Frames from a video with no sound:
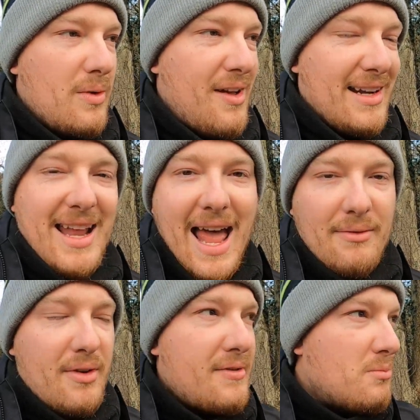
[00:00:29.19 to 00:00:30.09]
We've had
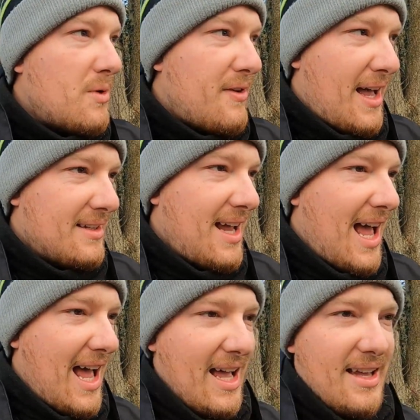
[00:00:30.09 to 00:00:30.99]
everything. We've had
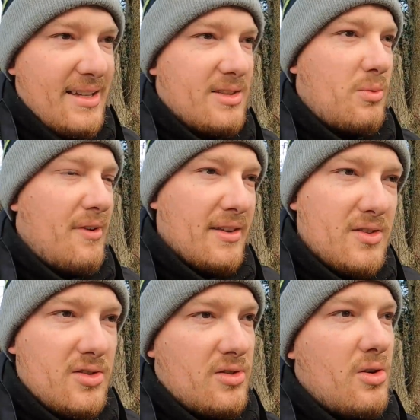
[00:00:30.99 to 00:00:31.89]
ice, we've
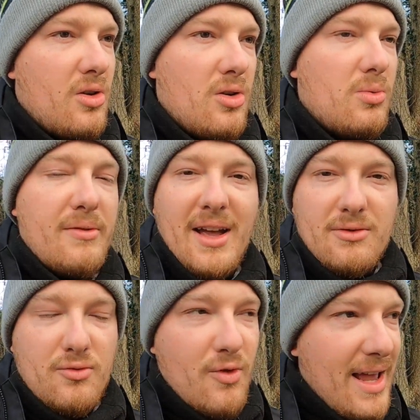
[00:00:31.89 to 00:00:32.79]
had snow, we've
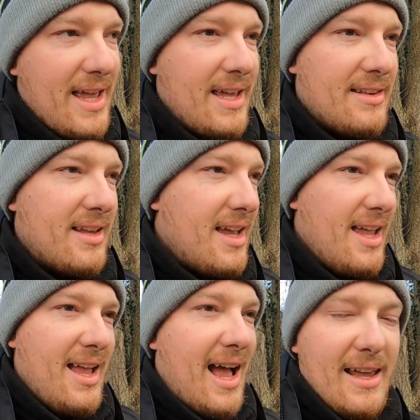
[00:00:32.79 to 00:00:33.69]
had rain.
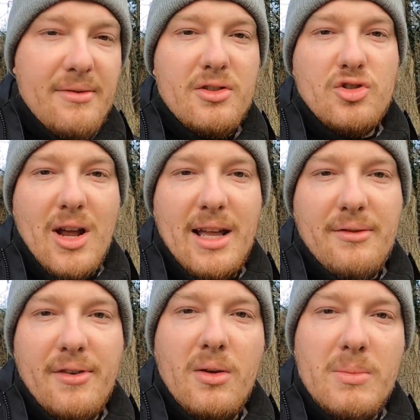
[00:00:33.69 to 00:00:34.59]
I even
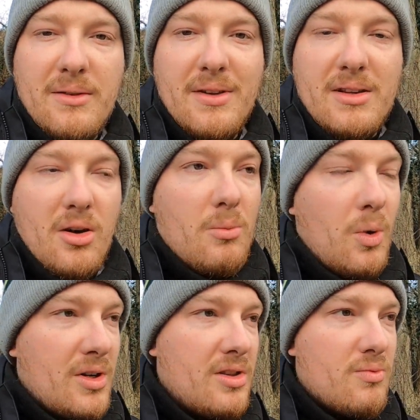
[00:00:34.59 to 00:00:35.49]
tried filming a video
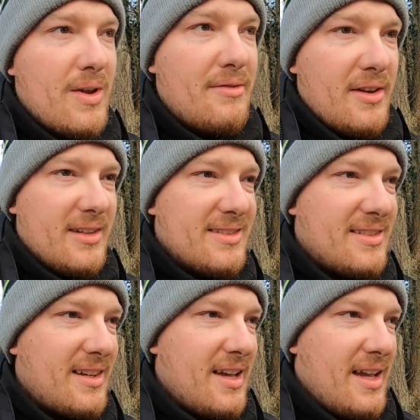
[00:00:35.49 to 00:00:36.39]
on one of the
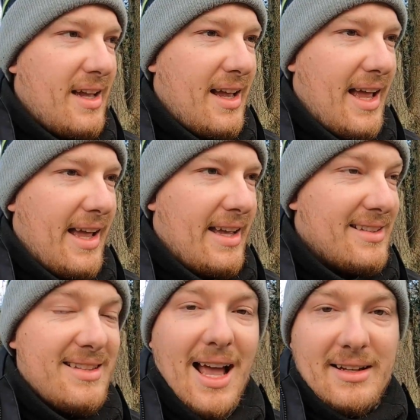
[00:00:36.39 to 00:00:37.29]
rivers
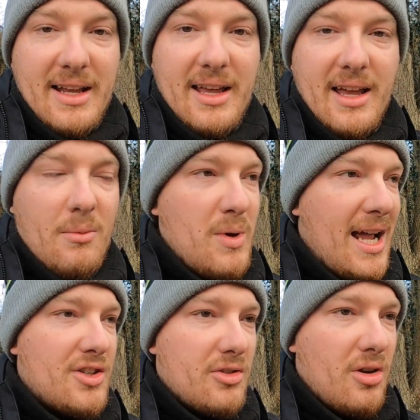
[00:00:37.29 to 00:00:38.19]
Saturday and
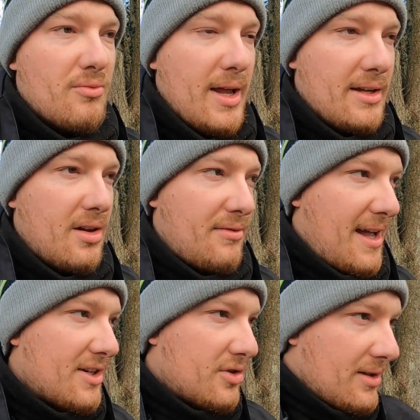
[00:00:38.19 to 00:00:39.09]
we actually got rained
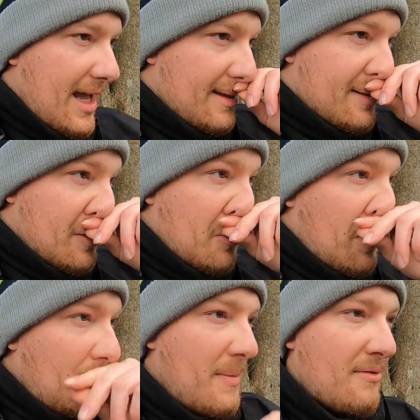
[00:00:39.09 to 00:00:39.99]
off. I actually had to go
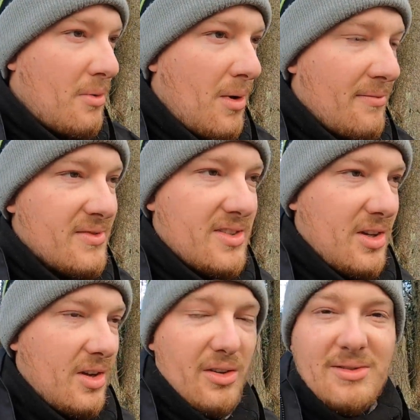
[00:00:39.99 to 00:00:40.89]
home, everyone,
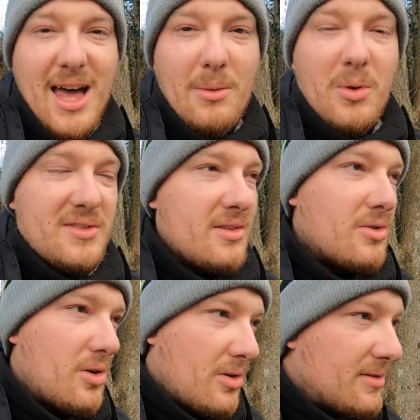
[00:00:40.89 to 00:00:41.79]
so that
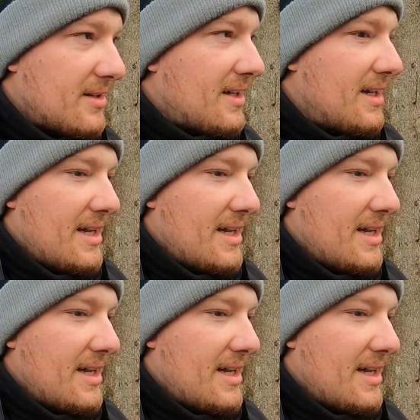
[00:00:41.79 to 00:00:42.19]
wasn't good.